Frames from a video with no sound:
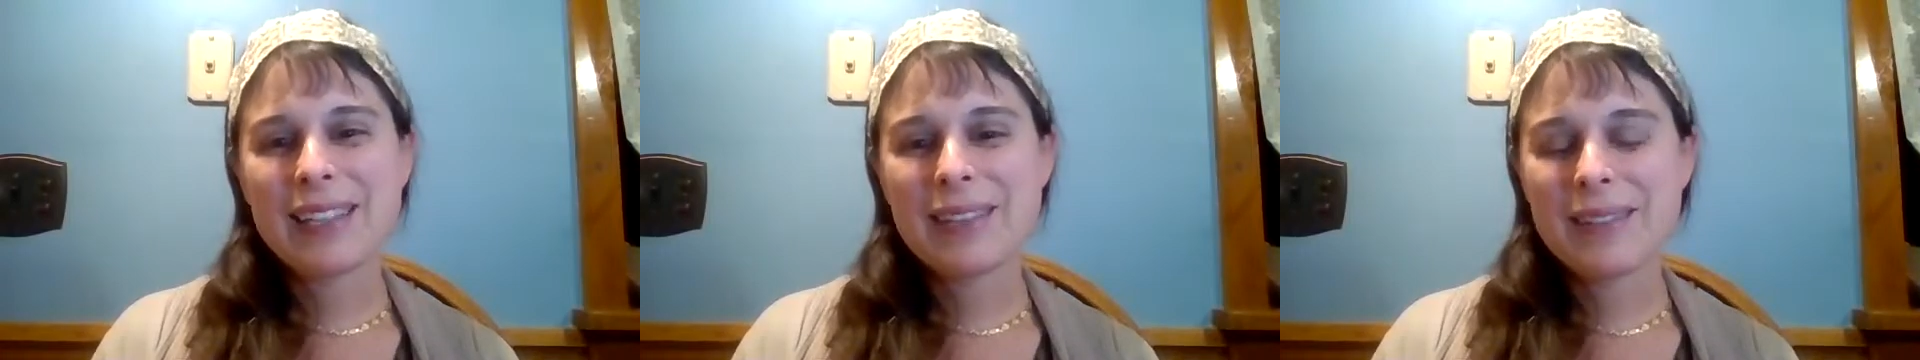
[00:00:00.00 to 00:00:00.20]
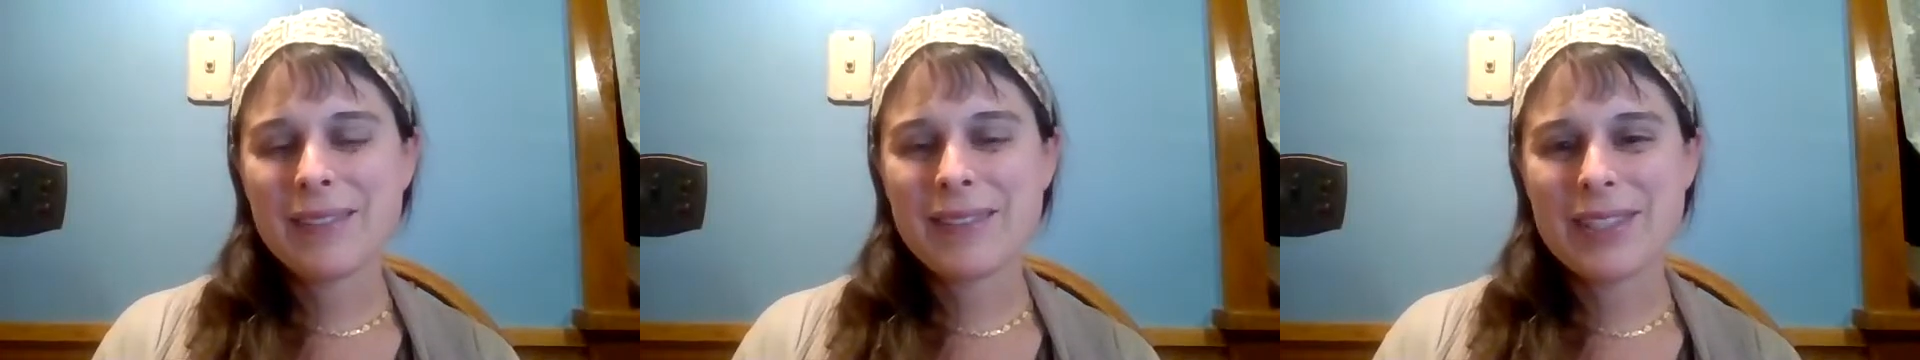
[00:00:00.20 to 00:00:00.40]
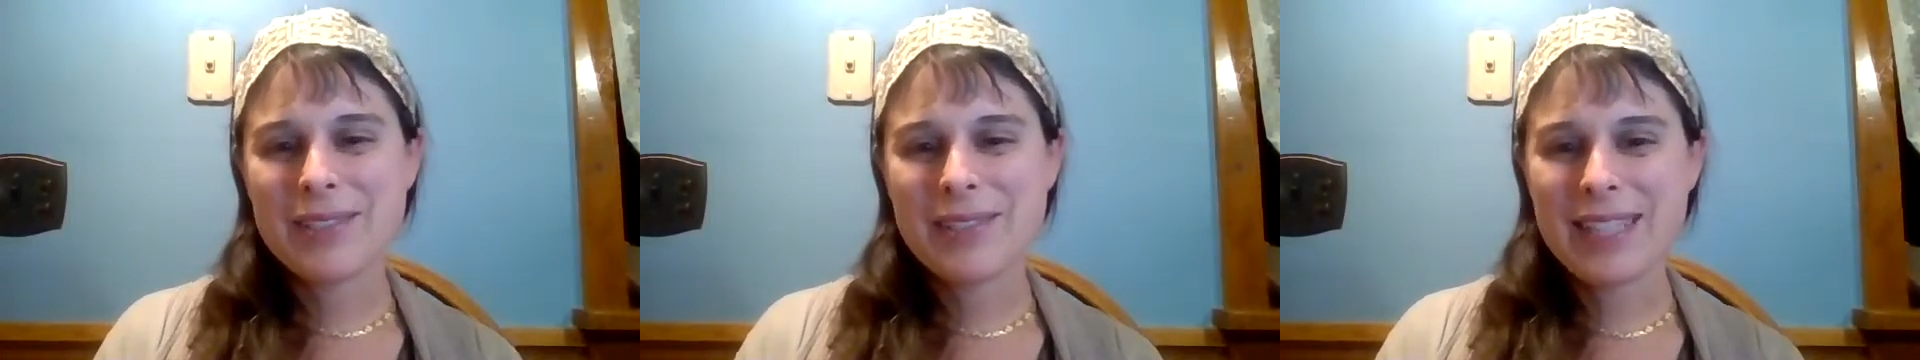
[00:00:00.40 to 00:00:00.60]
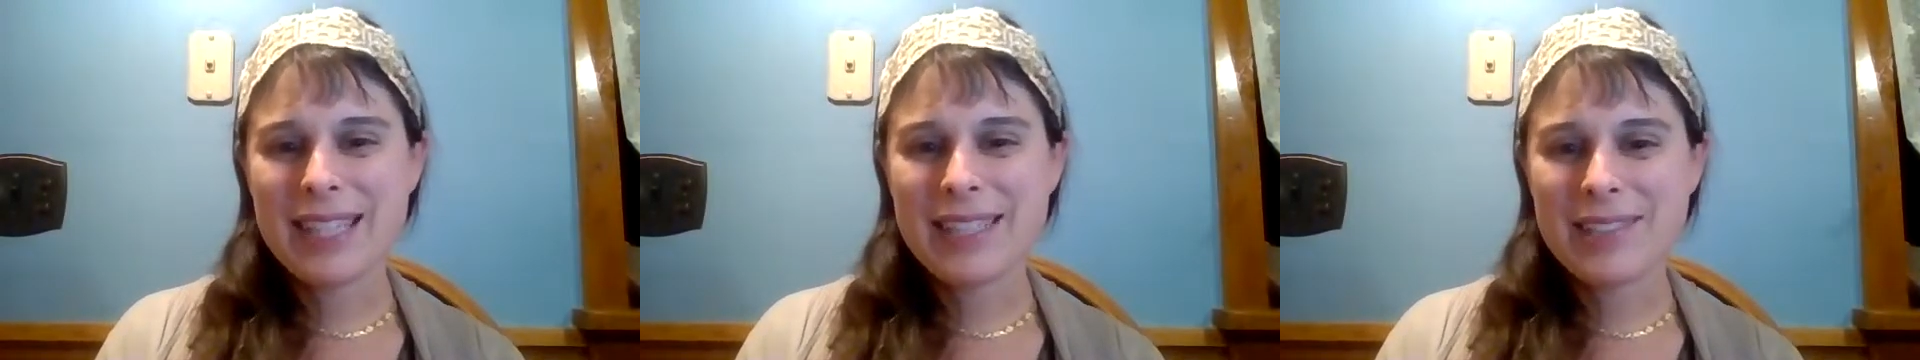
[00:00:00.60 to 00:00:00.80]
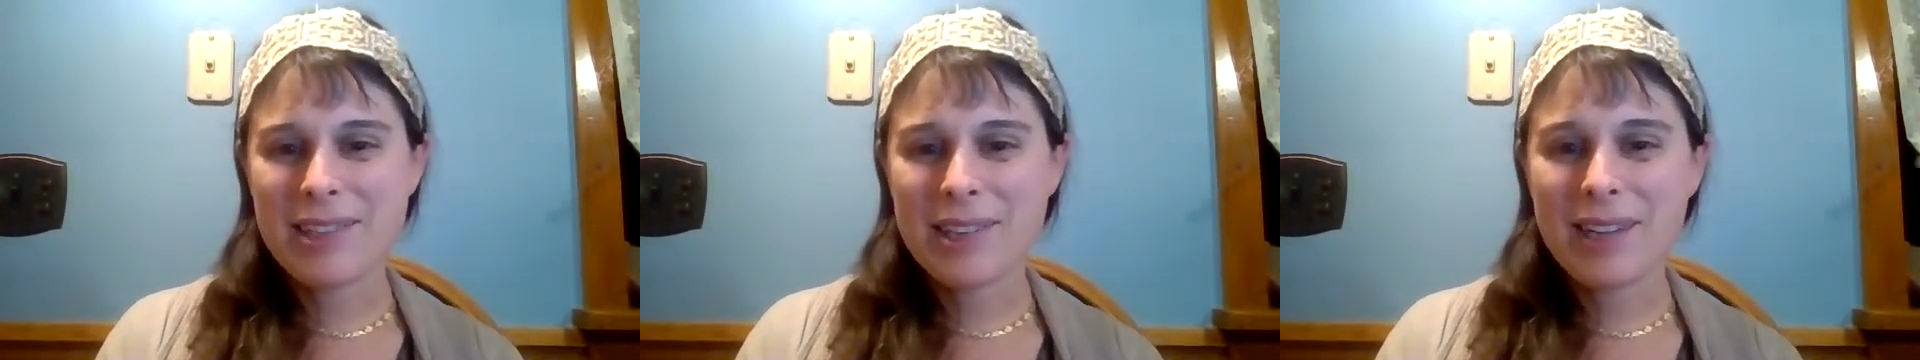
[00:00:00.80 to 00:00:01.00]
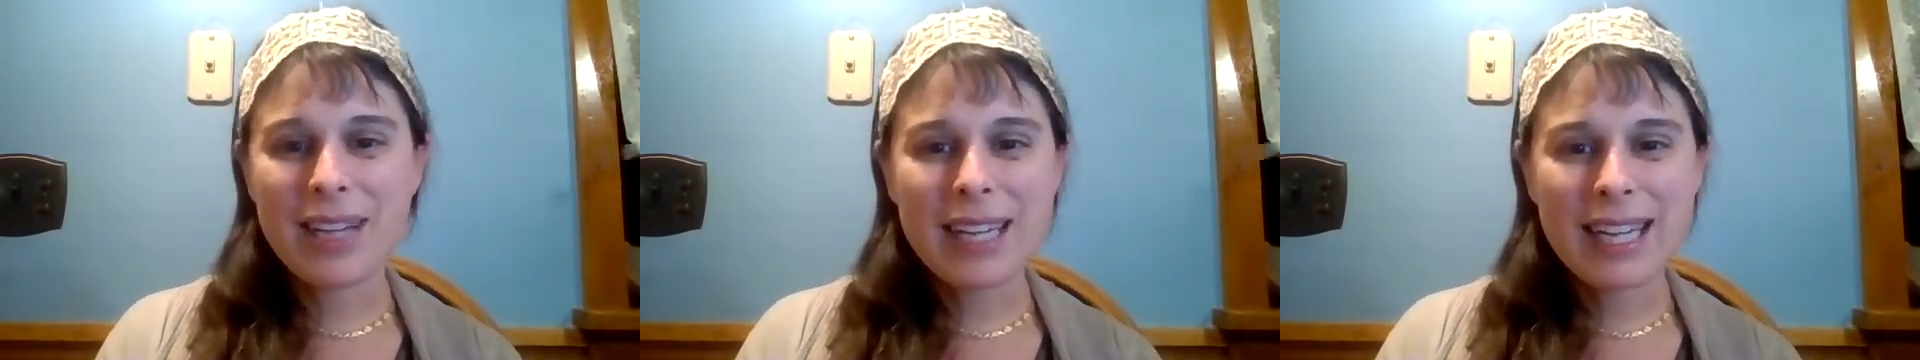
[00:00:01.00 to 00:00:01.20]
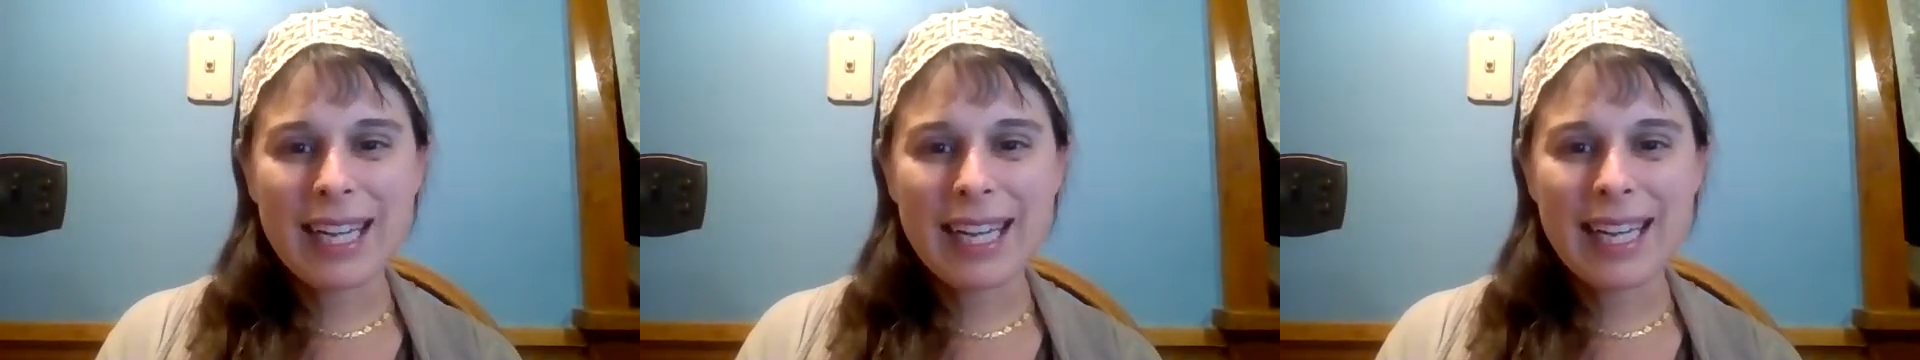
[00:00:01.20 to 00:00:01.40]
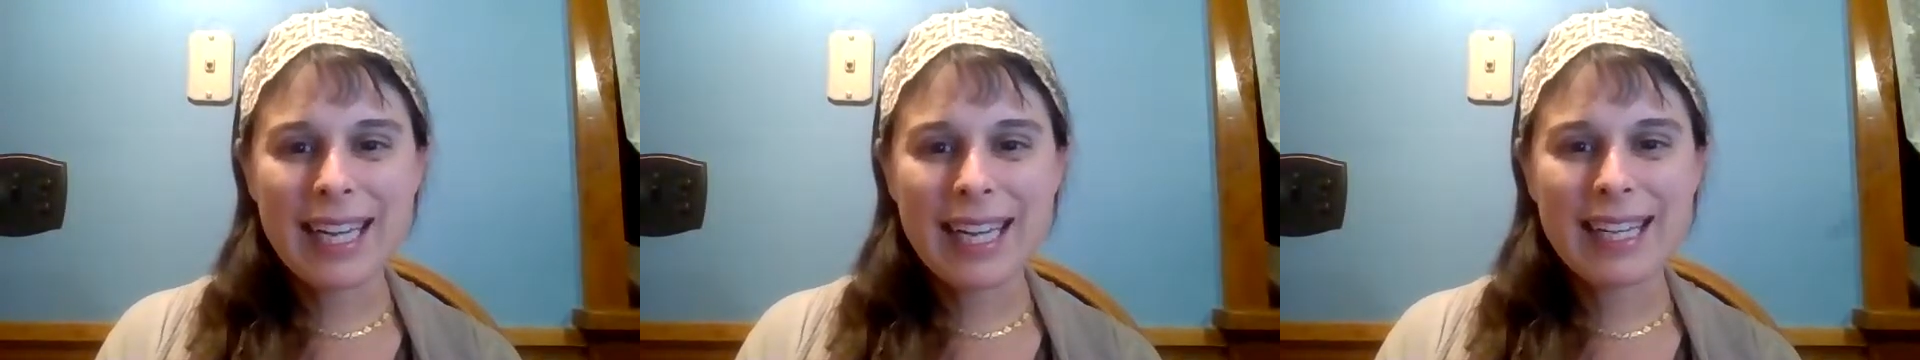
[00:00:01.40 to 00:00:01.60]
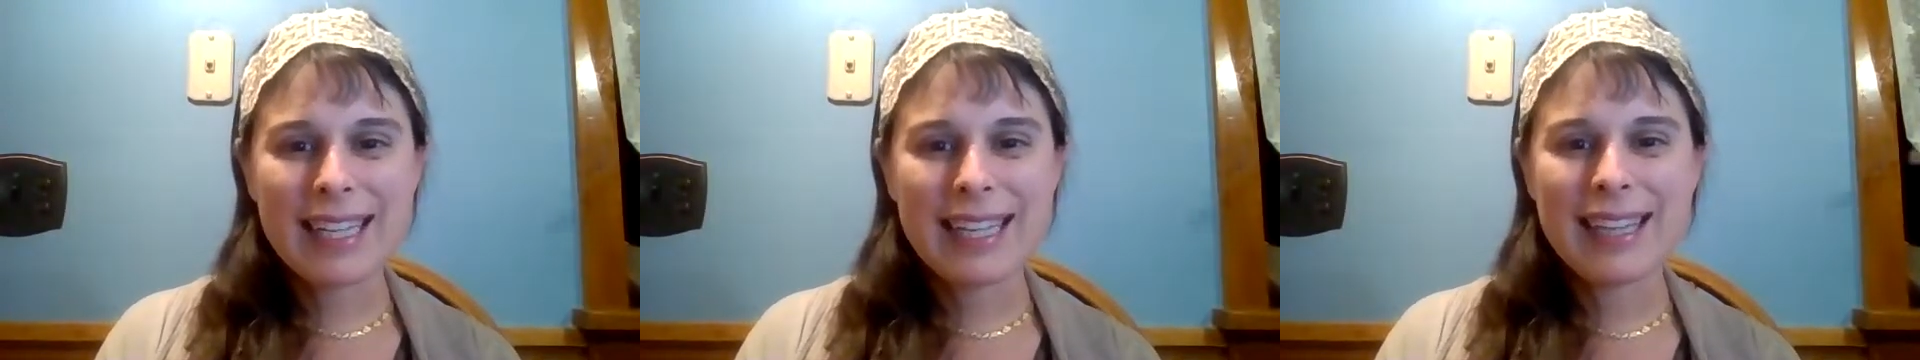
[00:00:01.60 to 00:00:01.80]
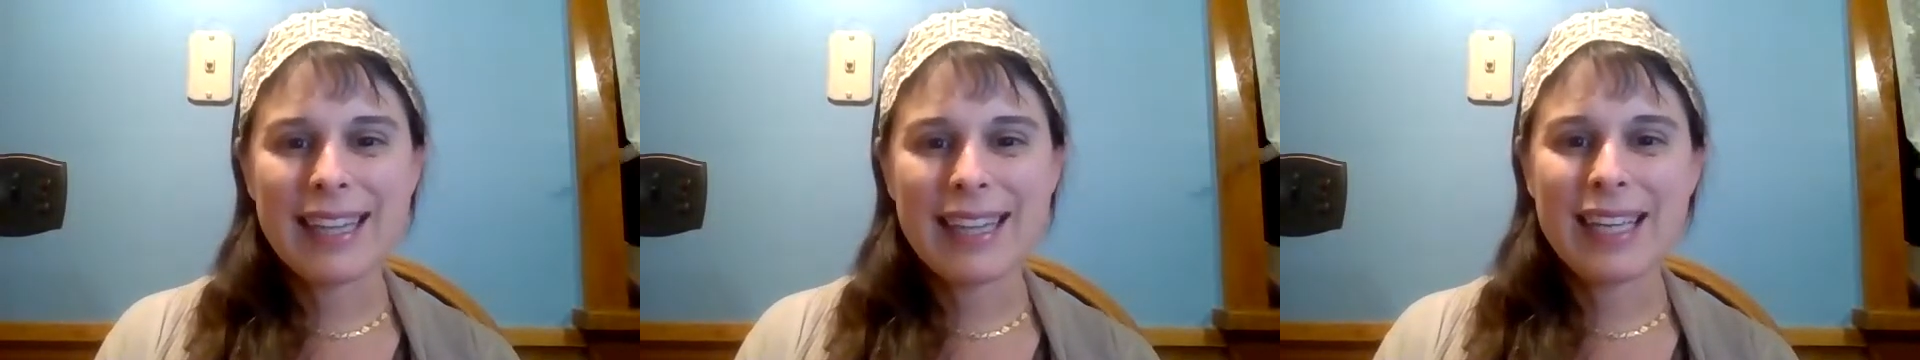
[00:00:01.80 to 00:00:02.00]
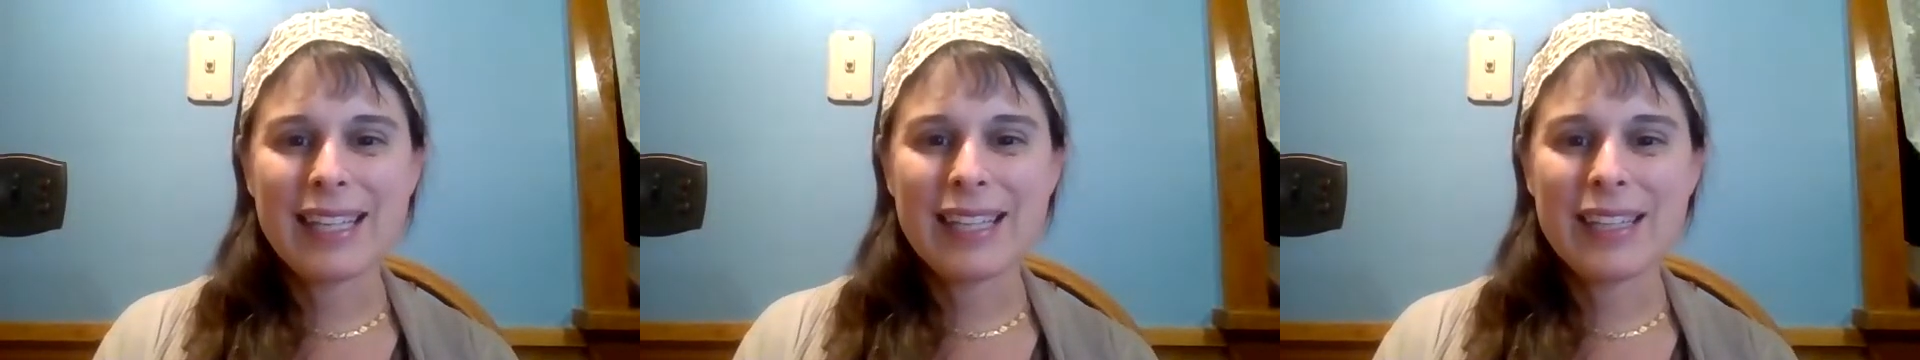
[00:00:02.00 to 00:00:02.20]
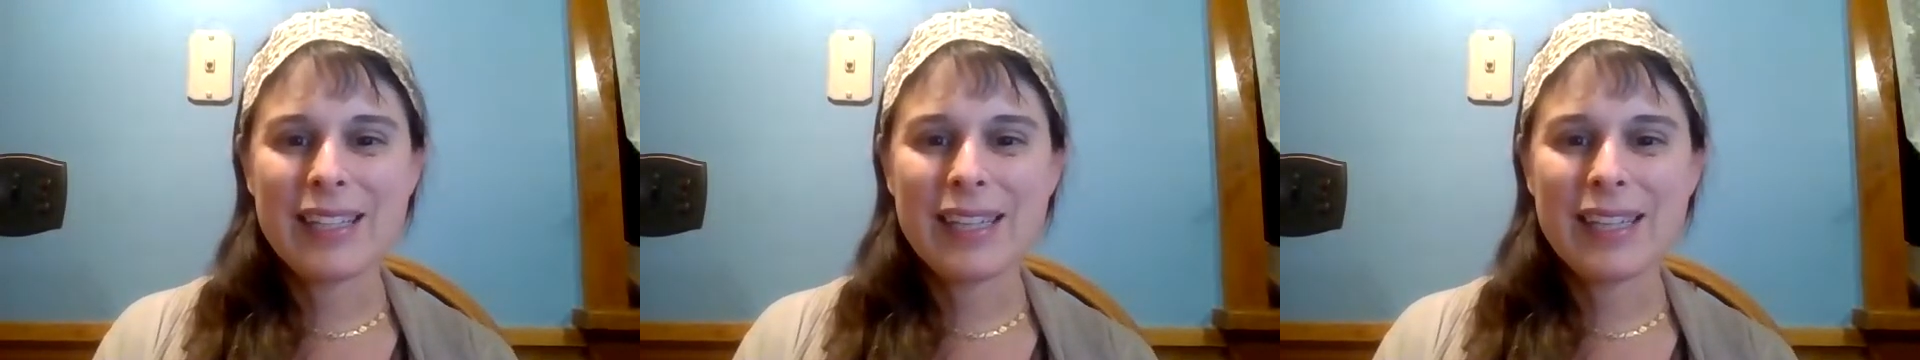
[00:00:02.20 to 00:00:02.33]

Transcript: you have enjoyed this talk and that